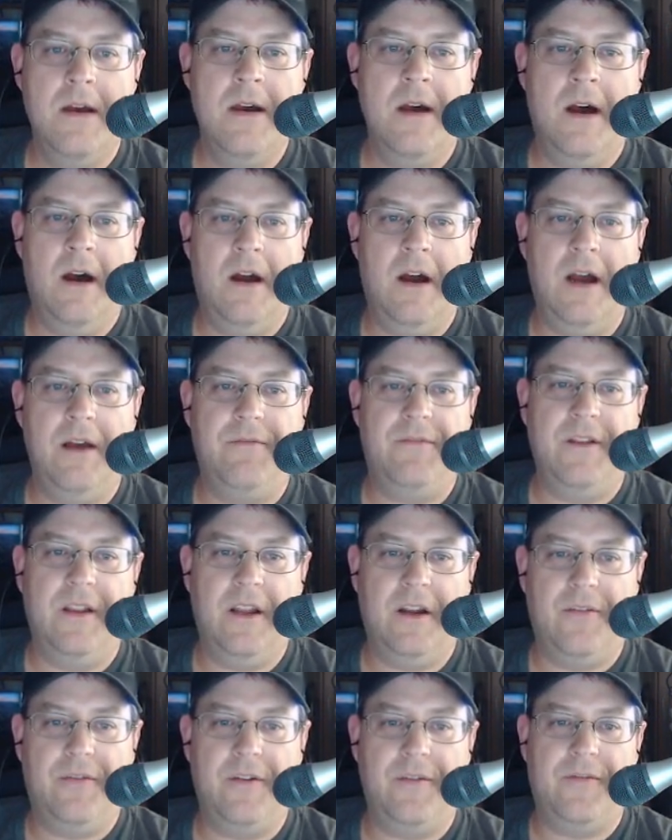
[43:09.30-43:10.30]
All right,
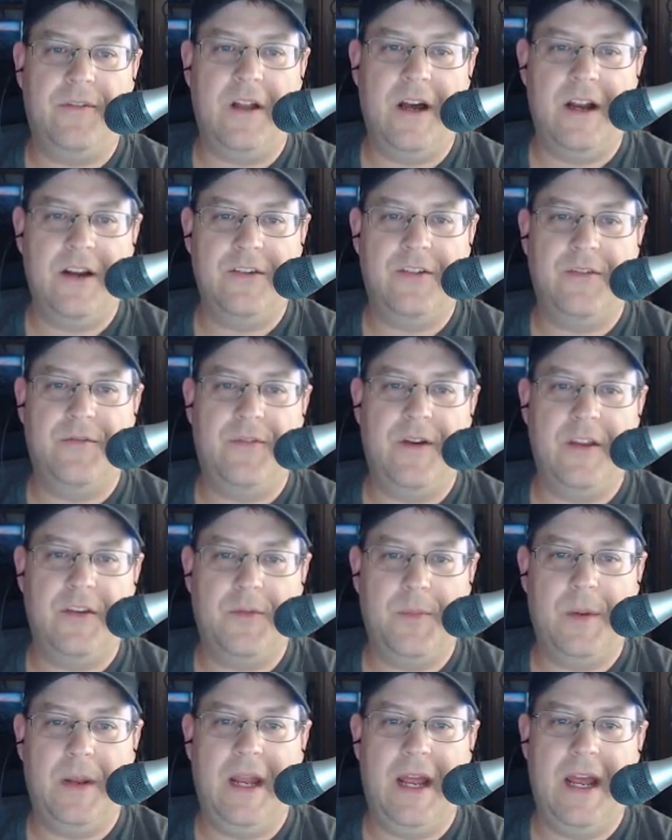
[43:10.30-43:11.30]
Philadelphia Flyers
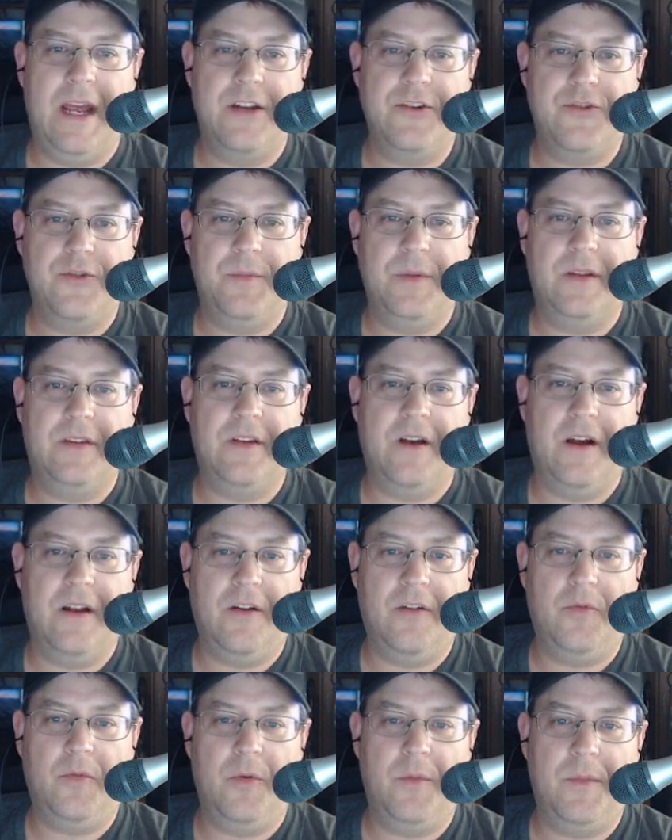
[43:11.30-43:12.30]
defenseman Andrew
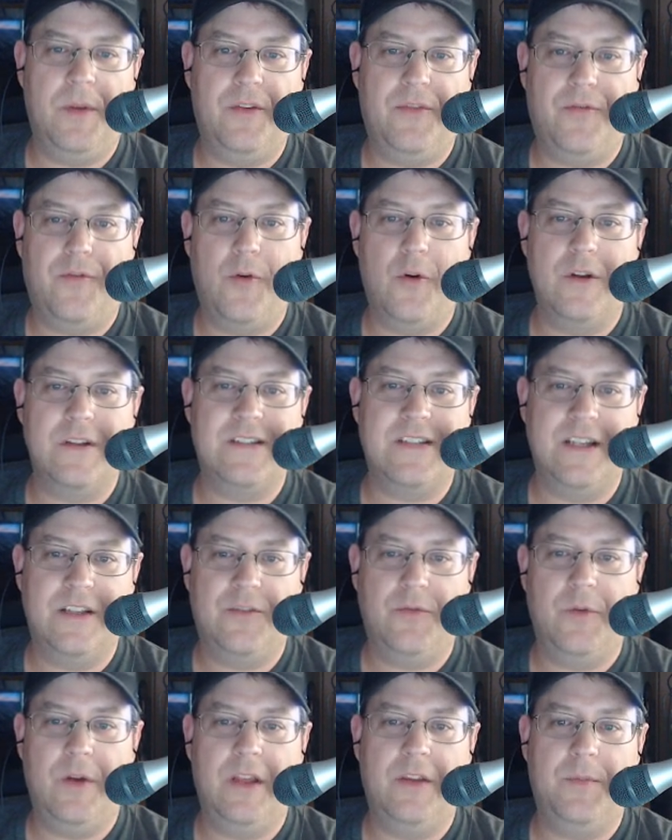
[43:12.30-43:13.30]
McDonald will miss 4 to
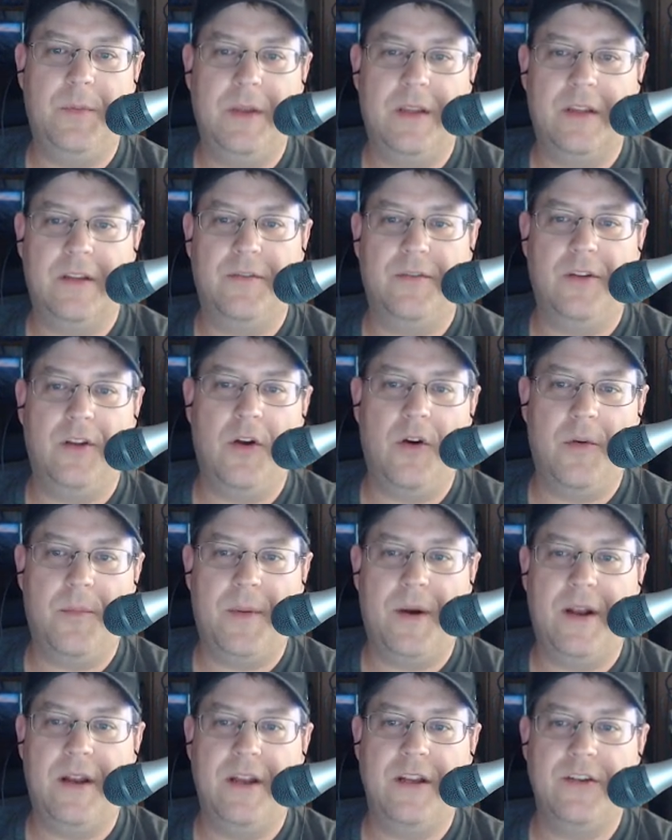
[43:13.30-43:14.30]
6 weeks because of a lower
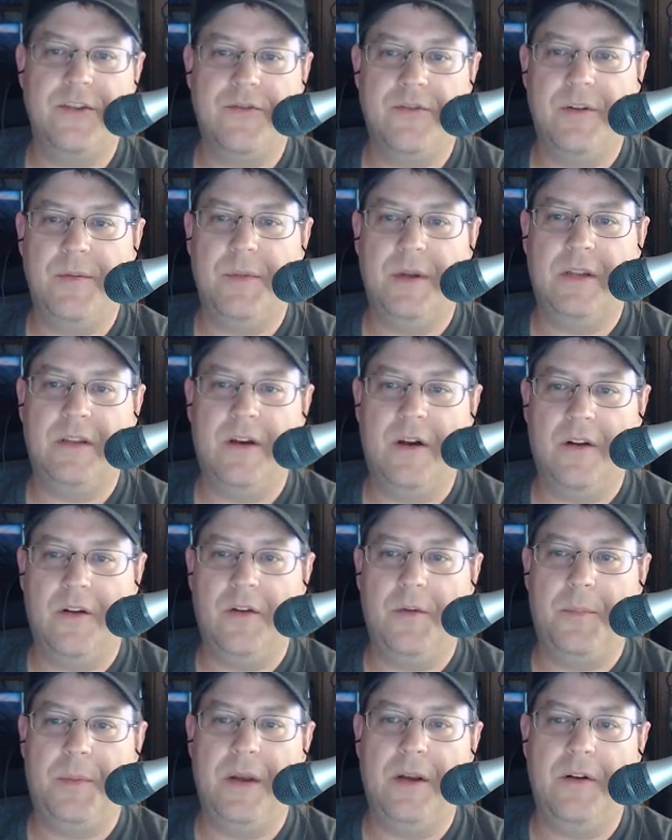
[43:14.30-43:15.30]
body injury. McDonald
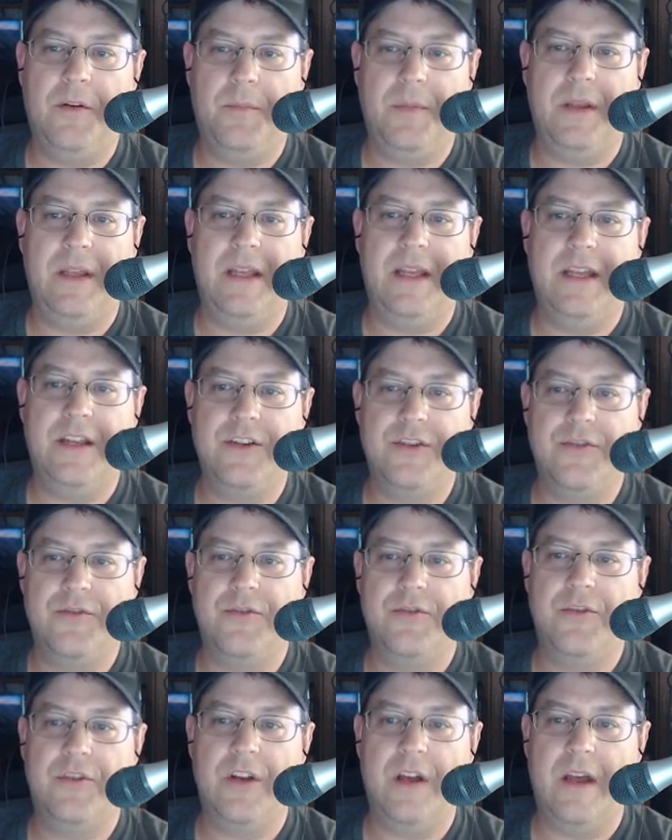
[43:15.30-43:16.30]
appeared to be
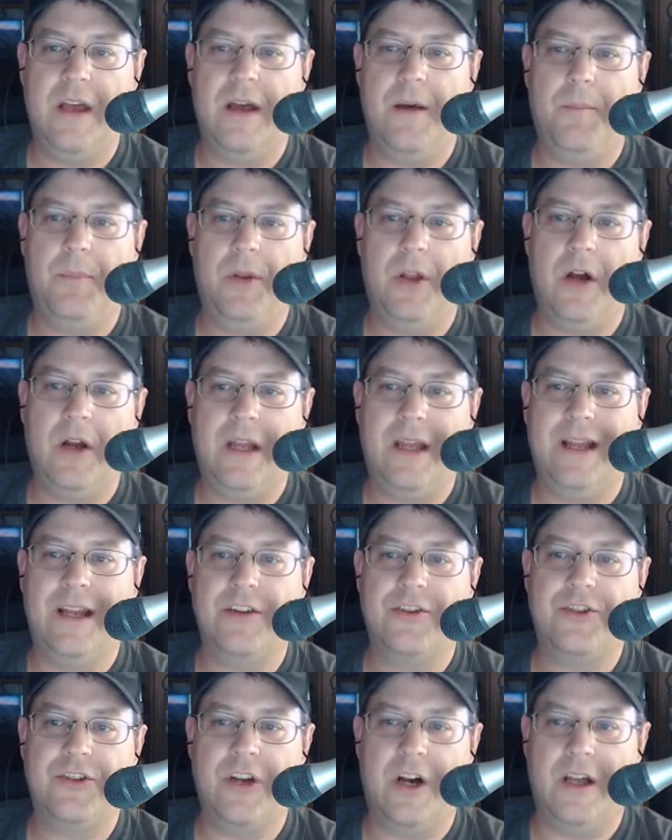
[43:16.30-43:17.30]
injured blocking a
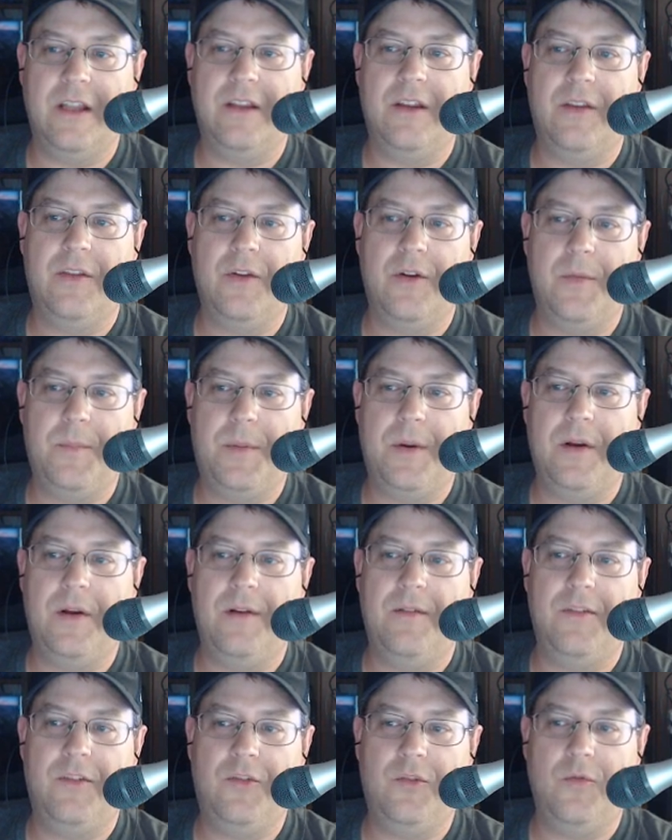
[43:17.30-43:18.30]
shot in the third
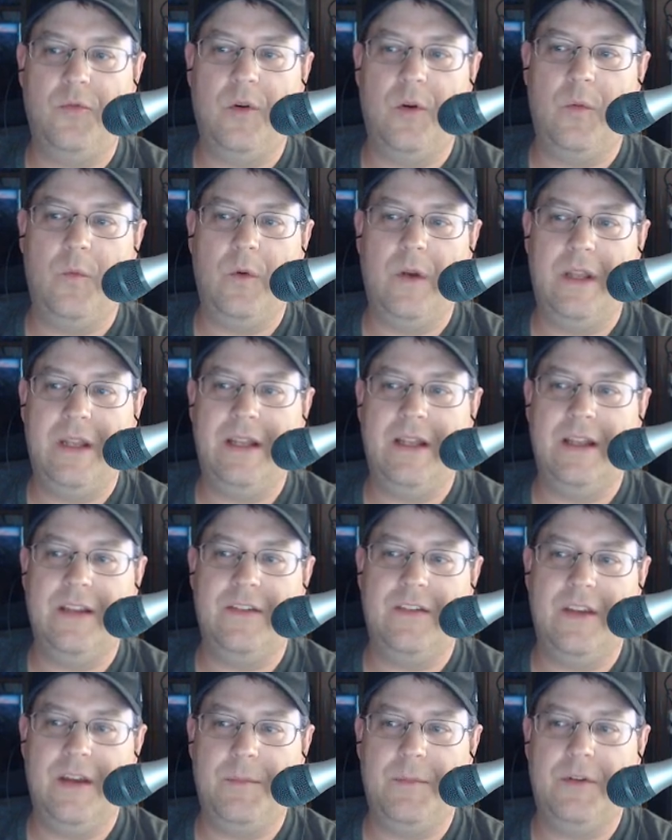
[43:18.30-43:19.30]
period of a 2-1 win
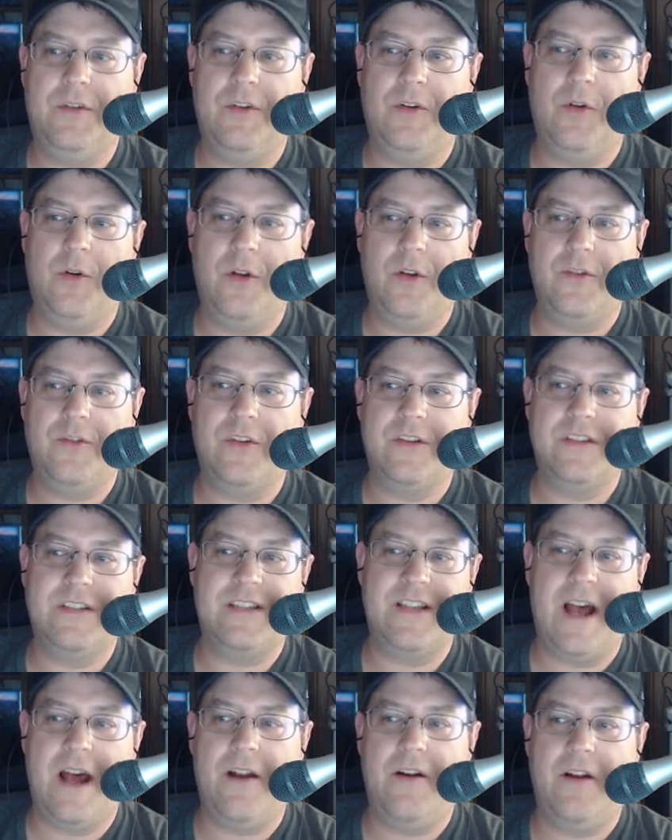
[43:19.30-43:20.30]
against the Edmonton Oilers on
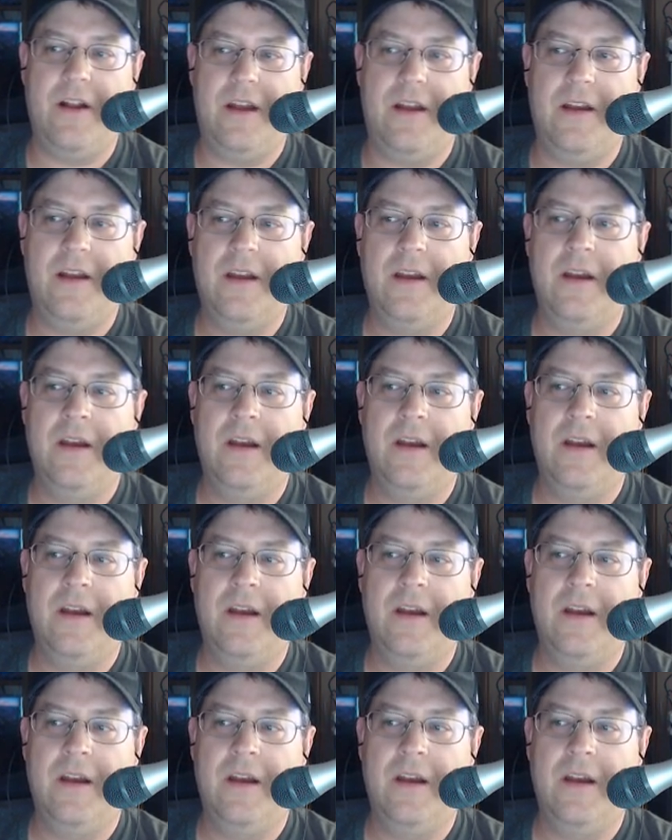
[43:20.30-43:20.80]
Saturday.